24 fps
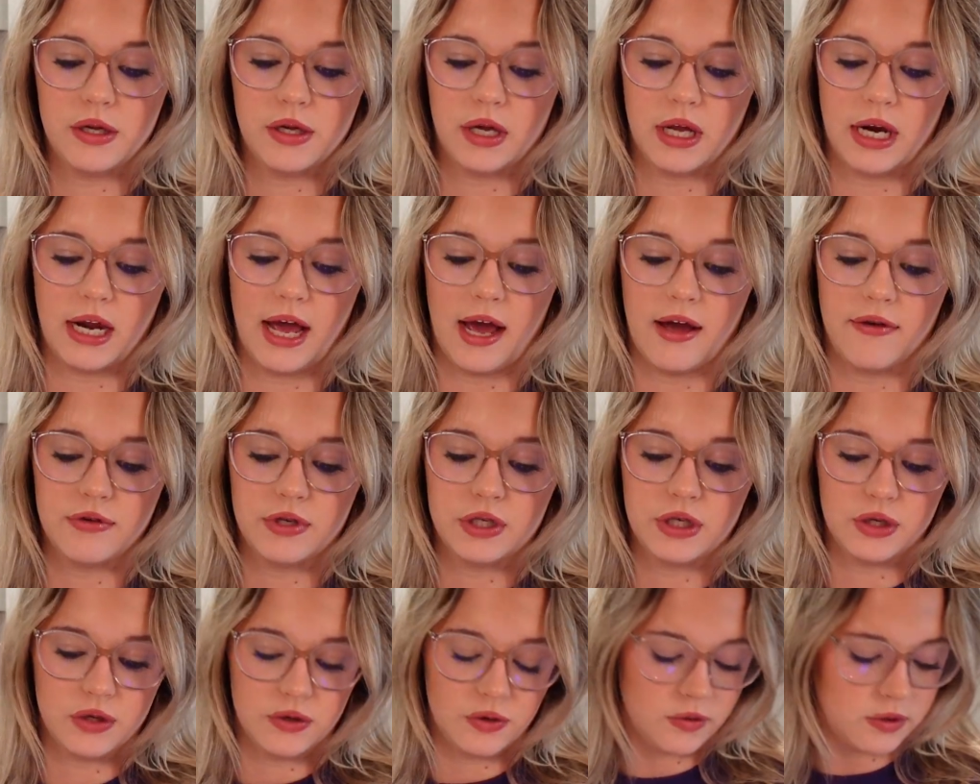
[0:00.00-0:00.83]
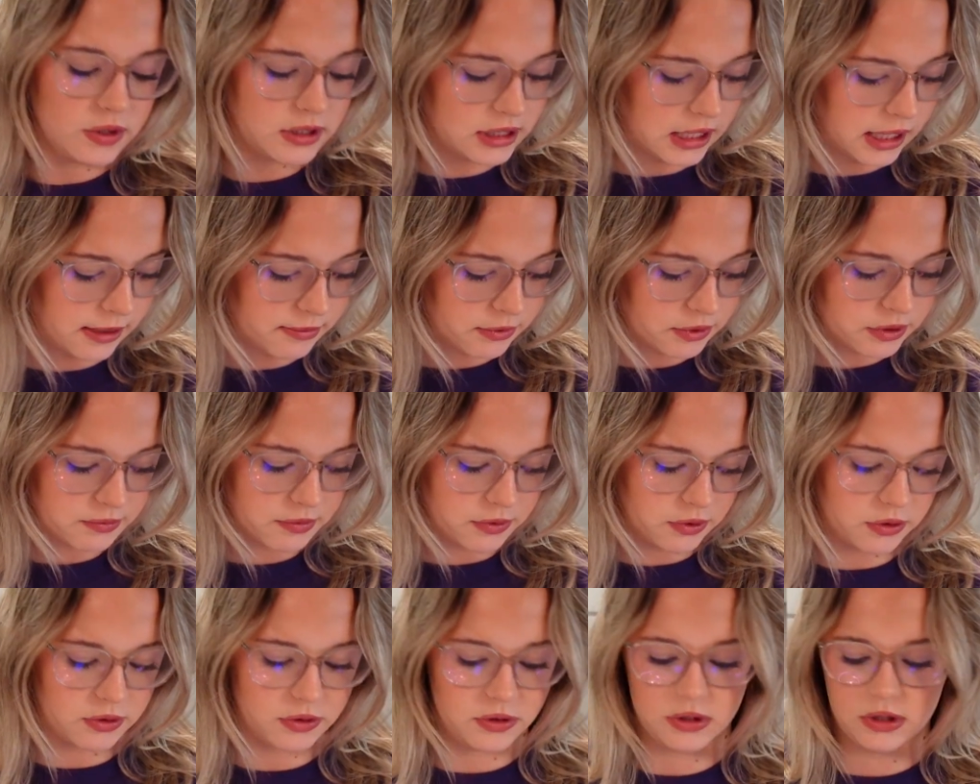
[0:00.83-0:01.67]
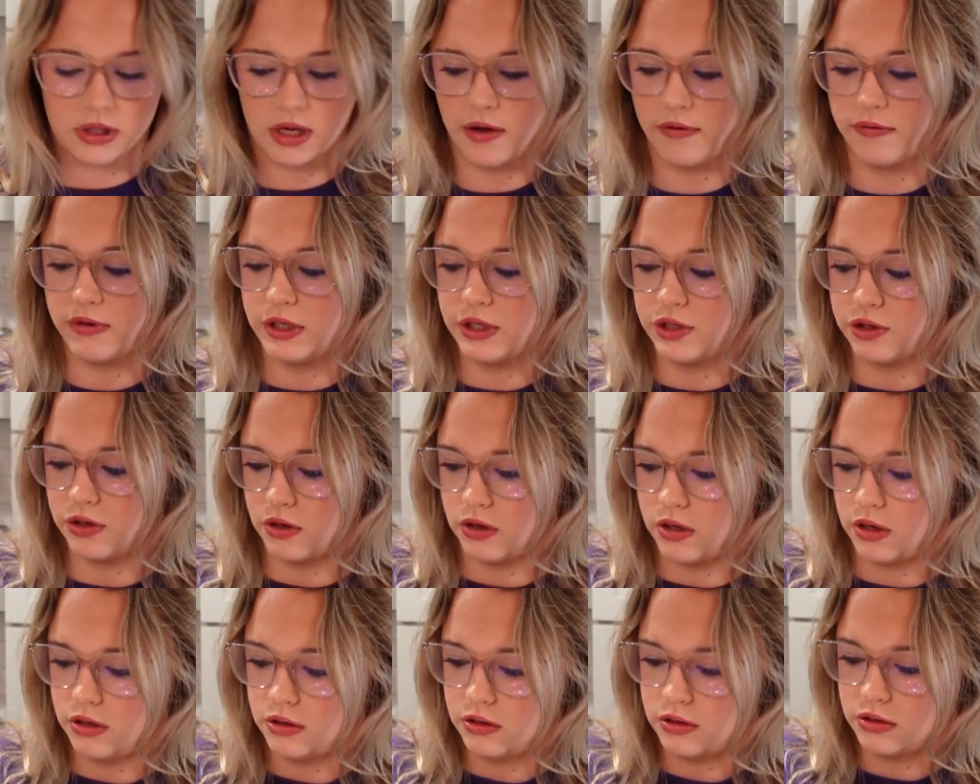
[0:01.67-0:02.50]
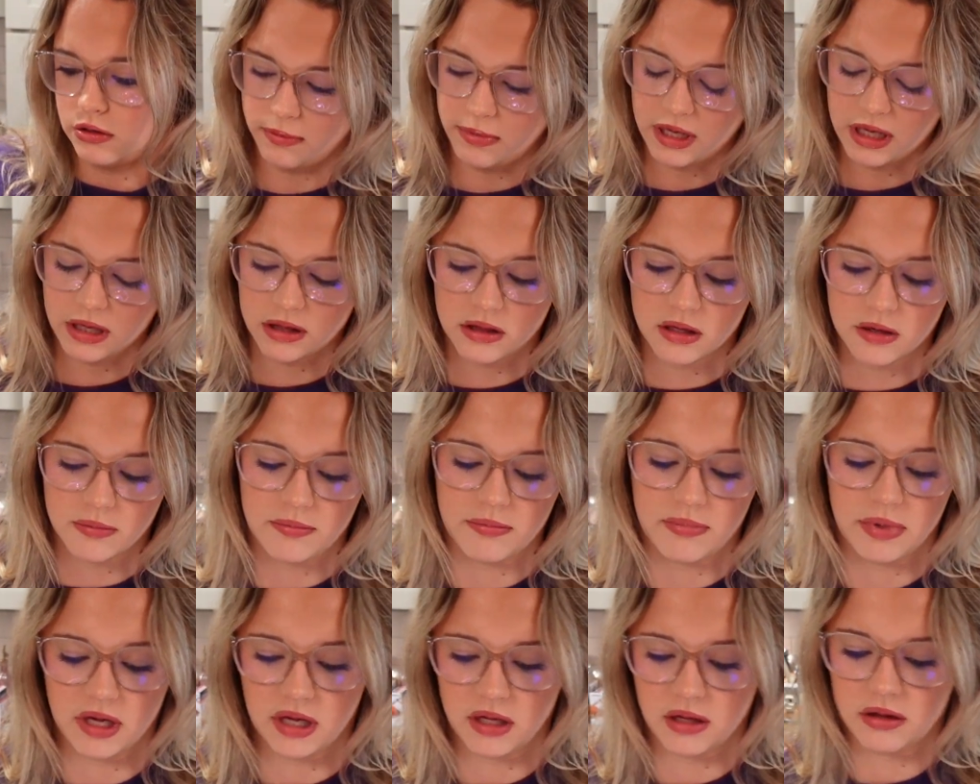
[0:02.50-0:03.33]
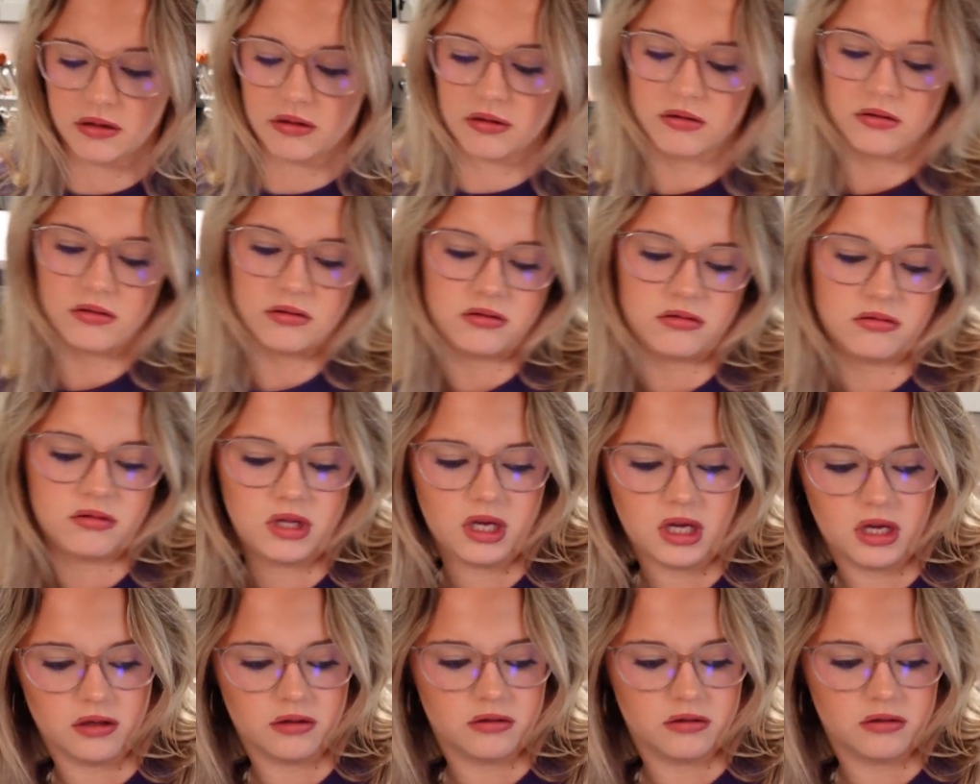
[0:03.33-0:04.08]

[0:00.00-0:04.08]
I'm gonna have 2 tablespoons of Dijon. Let me get the big thing